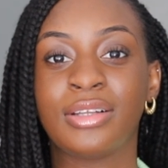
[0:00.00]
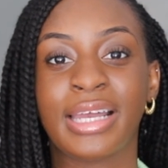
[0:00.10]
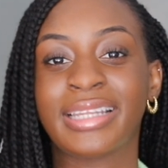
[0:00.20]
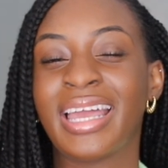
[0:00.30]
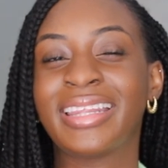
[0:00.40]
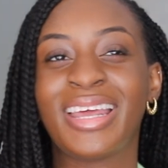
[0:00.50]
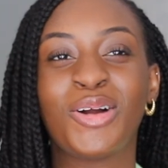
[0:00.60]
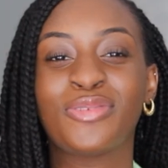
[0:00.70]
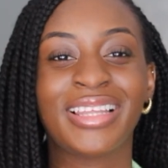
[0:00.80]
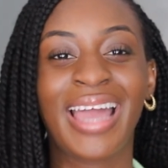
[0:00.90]
Like they
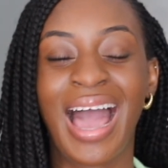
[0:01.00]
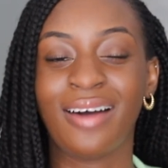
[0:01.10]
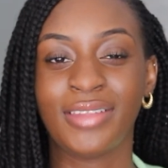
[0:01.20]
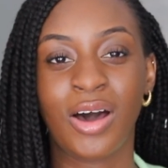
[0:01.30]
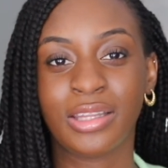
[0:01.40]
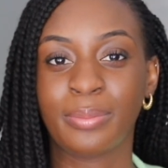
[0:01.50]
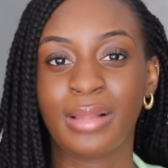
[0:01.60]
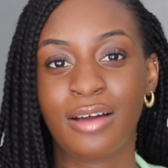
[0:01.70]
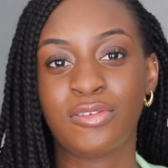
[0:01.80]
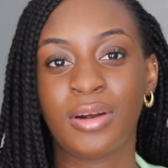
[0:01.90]
don't really have that on the
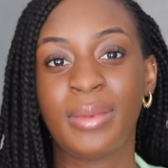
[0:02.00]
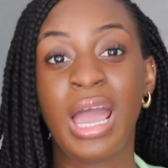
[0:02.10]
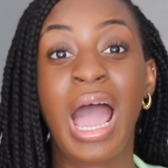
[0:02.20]
platform.